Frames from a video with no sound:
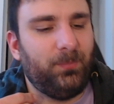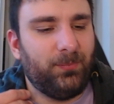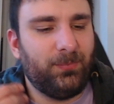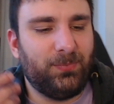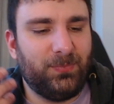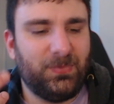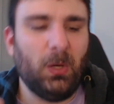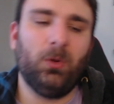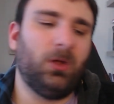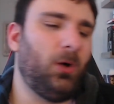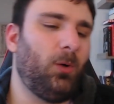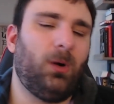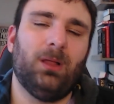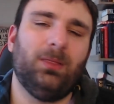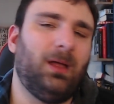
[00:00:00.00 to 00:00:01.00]
don't go
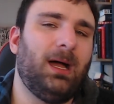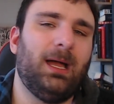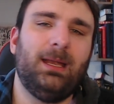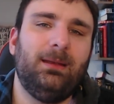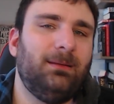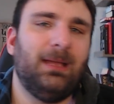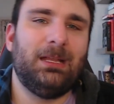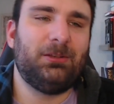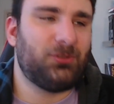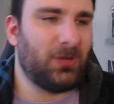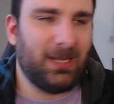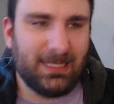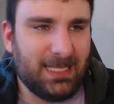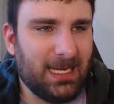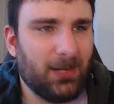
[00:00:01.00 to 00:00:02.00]
online and try
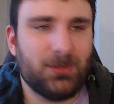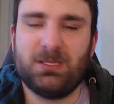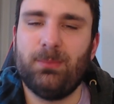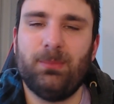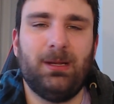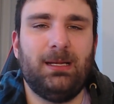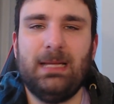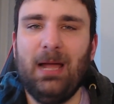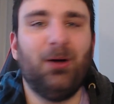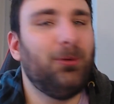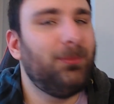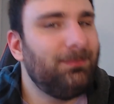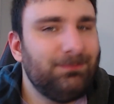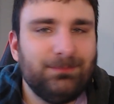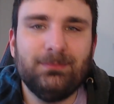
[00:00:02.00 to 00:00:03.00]
to tear somebody down.
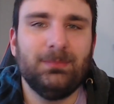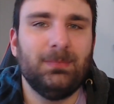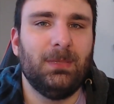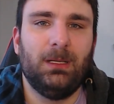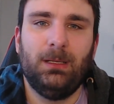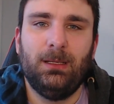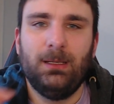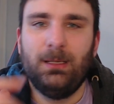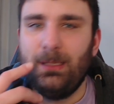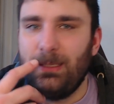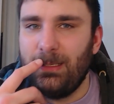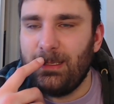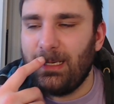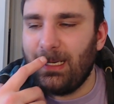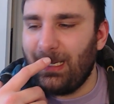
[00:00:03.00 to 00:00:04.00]

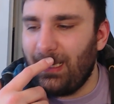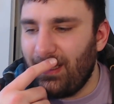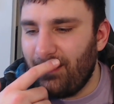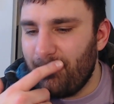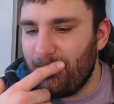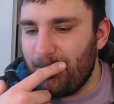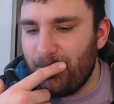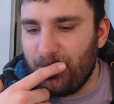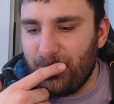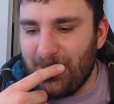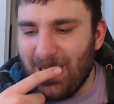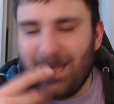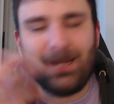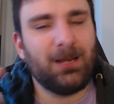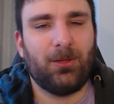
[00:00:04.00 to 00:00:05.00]
Not
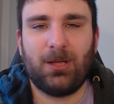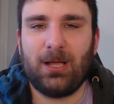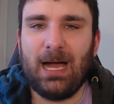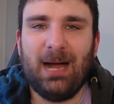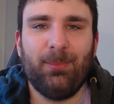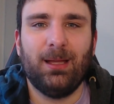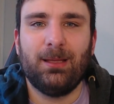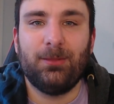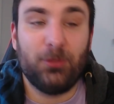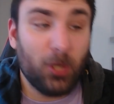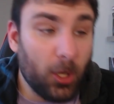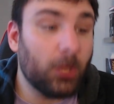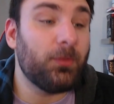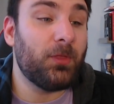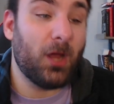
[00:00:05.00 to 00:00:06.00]
another comic.
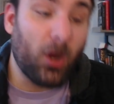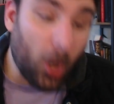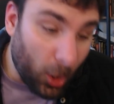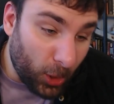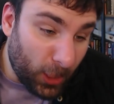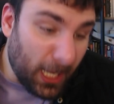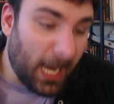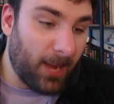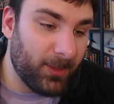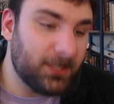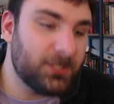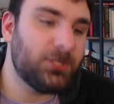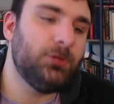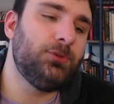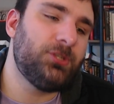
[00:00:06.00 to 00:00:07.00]
There are
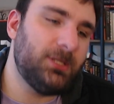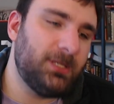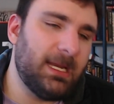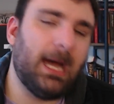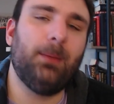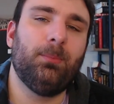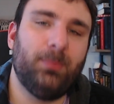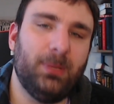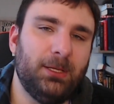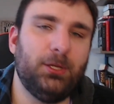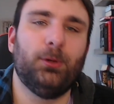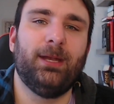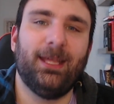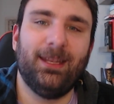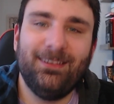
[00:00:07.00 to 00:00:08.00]
comics who should not be
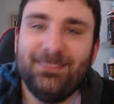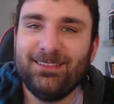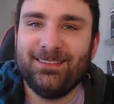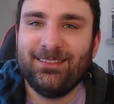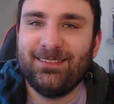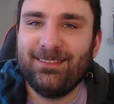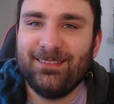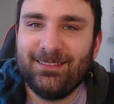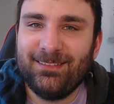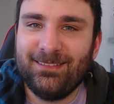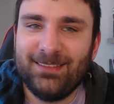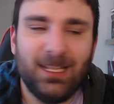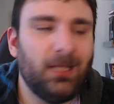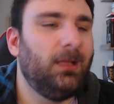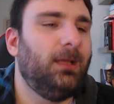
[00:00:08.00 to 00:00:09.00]
doing it.
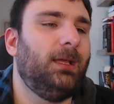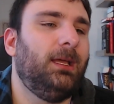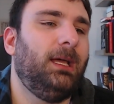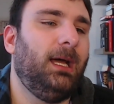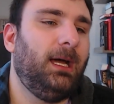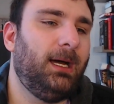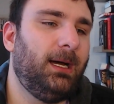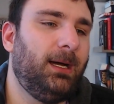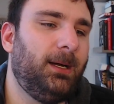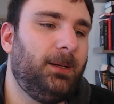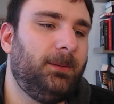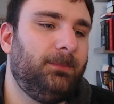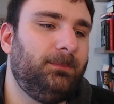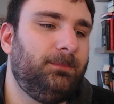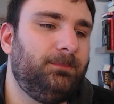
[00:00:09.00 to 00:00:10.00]

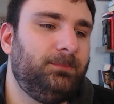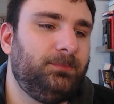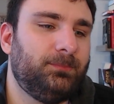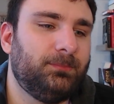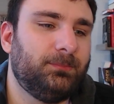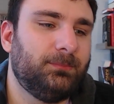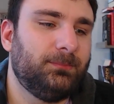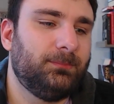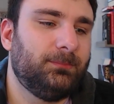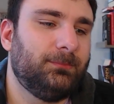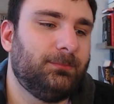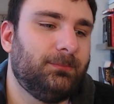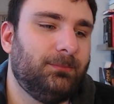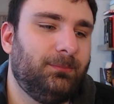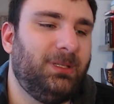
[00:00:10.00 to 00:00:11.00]

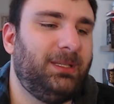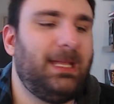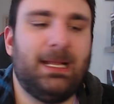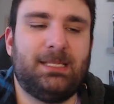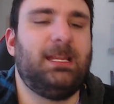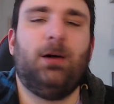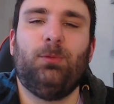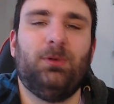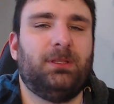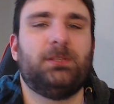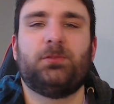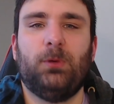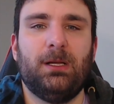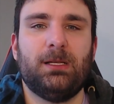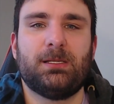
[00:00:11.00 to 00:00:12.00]
But that's not what this
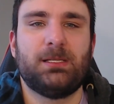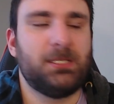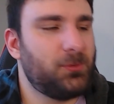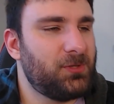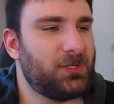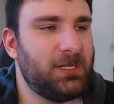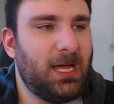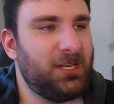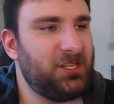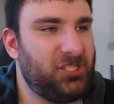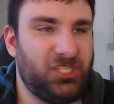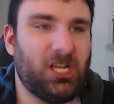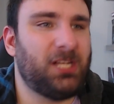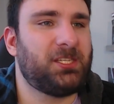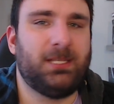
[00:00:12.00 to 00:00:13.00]
was. This was not
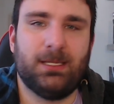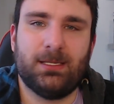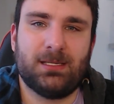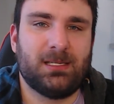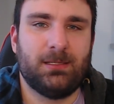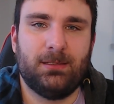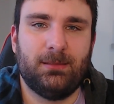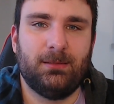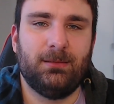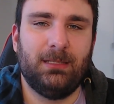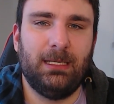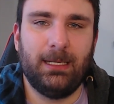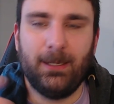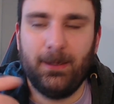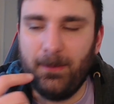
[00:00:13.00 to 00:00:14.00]
justice,
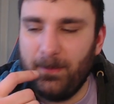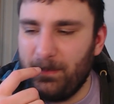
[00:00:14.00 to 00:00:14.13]
you know.